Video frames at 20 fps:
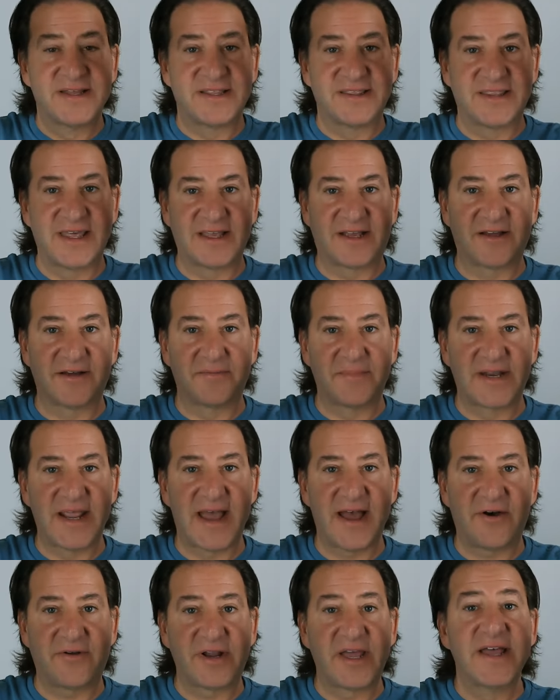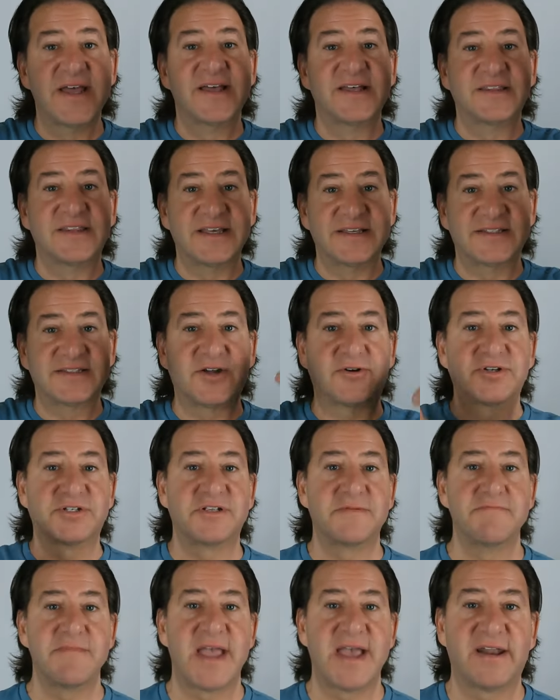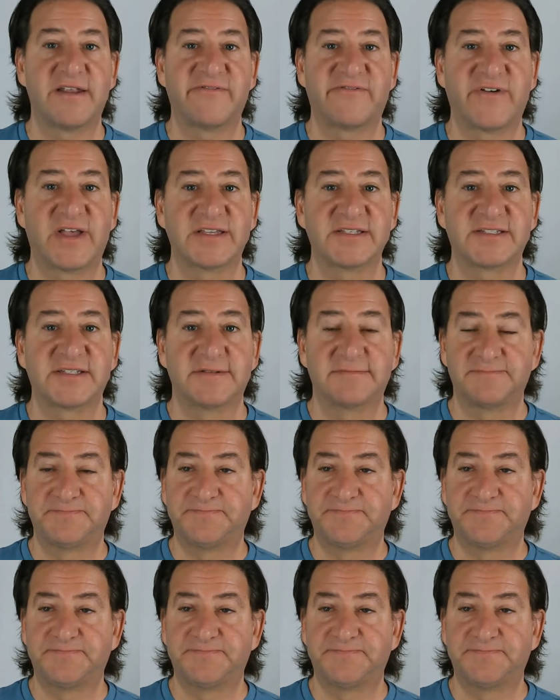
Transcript: they come down, they start to manifest.